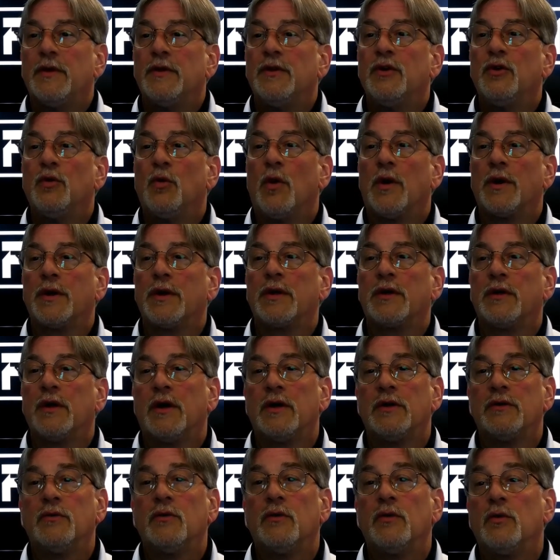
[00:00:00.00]
You want a
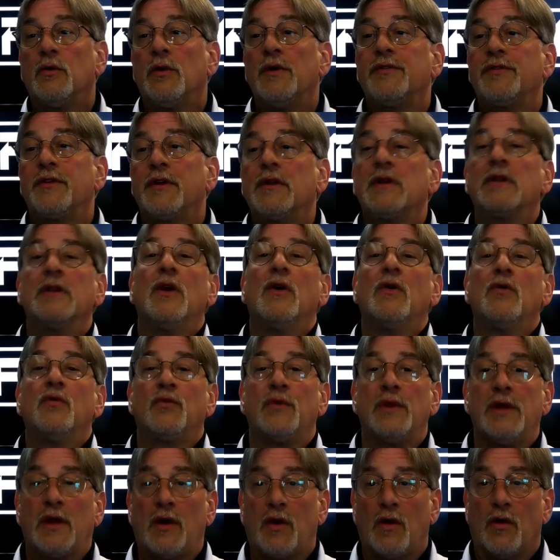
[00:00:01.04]
gun with low
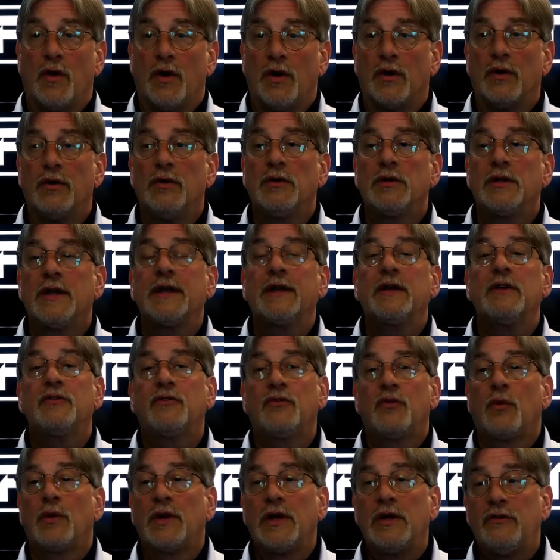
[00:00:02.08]
recoil, like a
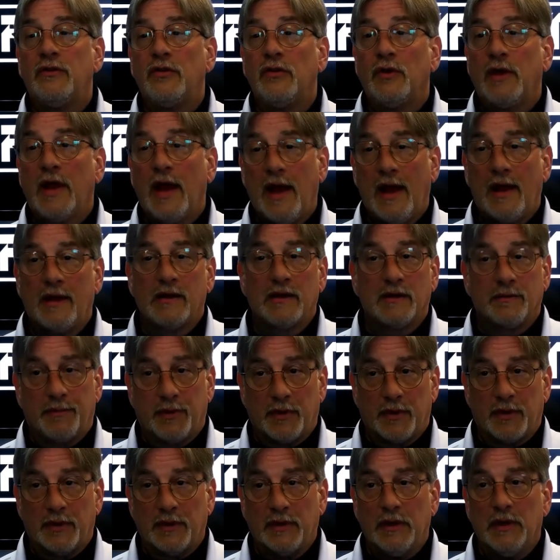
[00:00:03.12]
.22
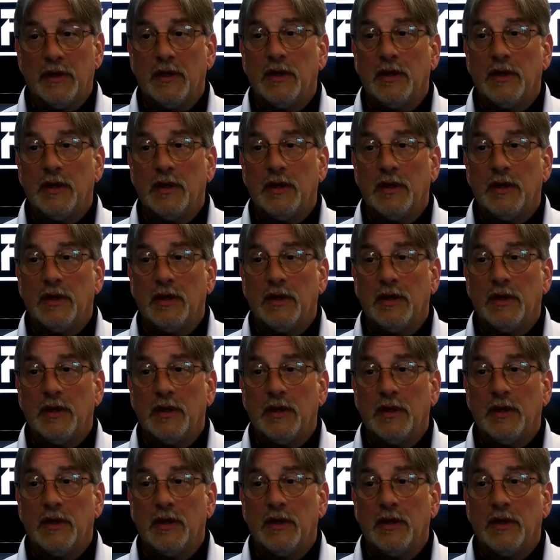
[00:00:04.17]
caliber.